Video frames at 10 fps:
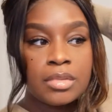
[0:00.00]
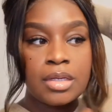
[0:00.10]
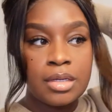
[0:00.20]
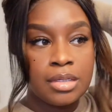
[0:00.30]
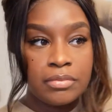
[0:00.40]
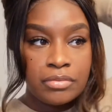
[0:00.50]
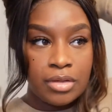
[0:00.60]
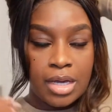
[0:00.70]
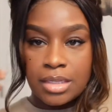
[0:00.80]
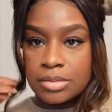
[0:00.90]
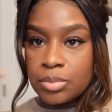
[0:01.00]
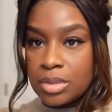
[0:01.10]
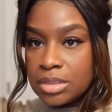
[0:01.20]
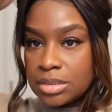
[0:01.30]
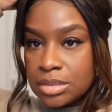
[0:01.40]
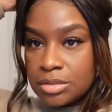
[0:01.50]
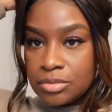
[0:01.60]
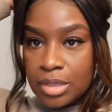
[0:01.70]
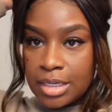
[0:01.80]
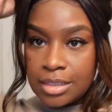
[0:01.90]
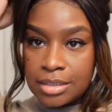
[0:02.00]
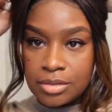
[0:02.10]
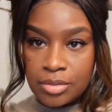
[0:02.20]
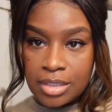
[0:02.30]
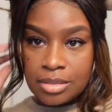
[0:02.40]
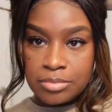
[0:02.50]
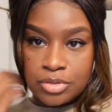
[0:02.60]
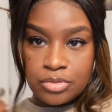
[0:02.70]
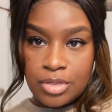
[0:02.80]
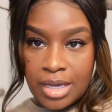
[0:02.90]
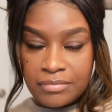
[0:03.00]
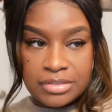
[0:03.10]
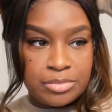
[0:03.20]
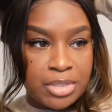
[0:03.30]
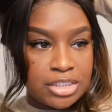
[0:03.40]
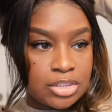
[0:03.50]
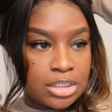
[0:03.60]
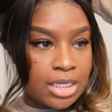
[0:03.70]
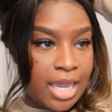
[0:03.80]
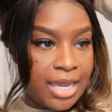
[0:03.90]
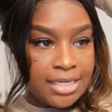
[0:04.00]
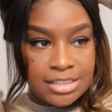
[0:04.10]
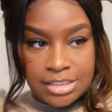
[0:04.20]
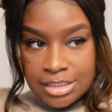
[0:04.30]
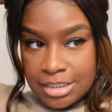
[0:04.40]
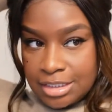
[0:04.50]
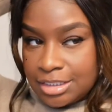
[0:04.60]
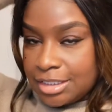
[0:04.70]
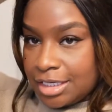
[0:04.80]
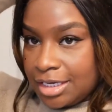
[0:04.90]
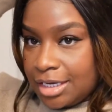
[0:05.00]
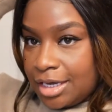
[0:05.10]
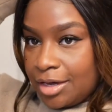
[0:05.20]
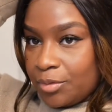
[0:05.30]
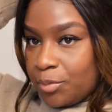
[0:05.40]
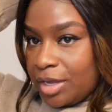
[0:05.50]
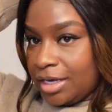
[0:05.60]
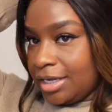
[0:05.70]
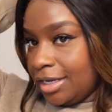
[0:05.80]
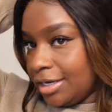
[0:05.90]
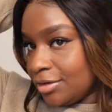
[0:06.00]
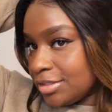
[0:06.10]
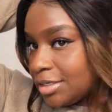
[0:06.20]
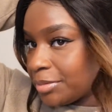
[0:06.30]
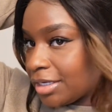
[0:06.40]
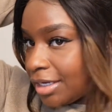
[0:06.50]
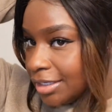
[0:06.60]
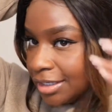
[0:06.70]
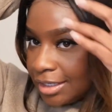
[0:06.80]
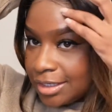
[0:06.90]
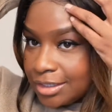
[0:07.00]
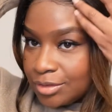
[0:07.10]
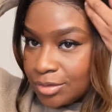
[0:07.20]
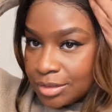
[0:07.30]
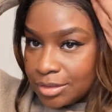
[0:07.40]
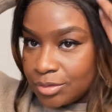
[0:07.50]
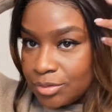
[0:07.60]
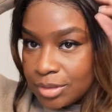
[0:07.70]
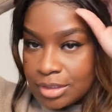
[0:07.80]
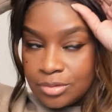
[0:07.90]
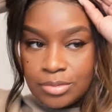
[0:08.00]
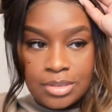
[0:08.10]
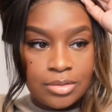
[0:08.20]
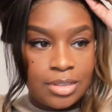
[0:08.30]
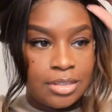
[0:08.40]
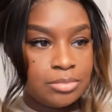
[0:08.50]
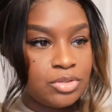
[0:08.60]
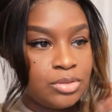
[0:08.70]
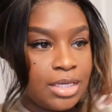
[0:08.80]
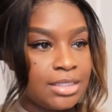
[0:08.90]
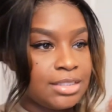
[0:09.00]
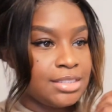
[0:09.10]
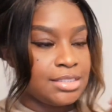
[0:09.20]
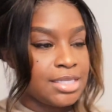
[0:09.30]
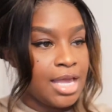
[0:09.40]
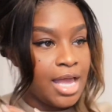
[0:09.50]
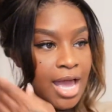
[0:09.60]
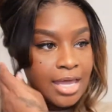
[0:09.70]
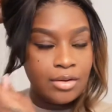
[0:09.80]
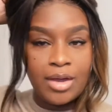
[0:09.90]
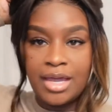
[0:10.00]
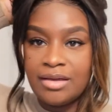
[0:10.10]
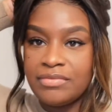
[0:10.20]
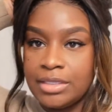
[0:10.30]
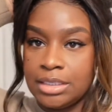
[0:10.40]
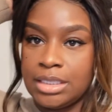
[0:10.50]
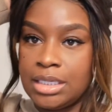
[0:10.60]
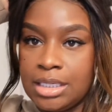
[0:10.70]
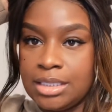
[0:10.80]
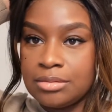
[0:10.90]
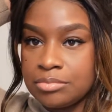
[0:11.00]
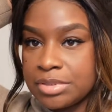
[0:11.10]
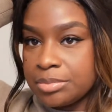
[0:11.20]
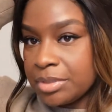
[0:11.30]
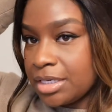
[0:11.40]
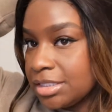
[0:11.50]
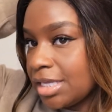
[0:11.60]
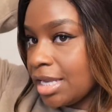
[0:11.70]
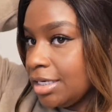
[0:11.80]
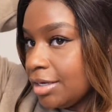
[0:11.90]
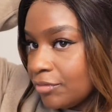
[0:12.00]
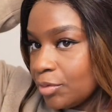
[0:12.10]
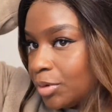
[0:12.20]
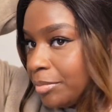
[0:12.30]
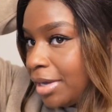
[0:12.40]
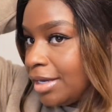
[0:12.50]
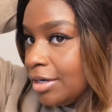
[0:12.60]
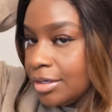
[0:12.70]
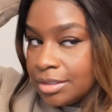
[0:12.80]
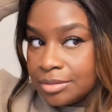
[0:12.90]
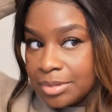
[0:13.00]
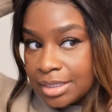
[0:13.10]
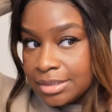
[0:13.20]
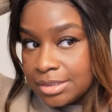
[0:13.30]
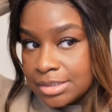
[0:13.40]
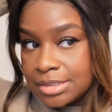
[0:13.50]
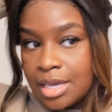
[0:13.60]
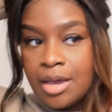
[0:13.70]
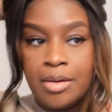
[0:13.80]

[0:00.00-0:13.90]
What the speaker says: And if you guys wanted to do like a little updo, you have a special occasion, a wedding or something like that, you can do a cute little updo like this. I don't have any clamps because I never wear my hair up like this,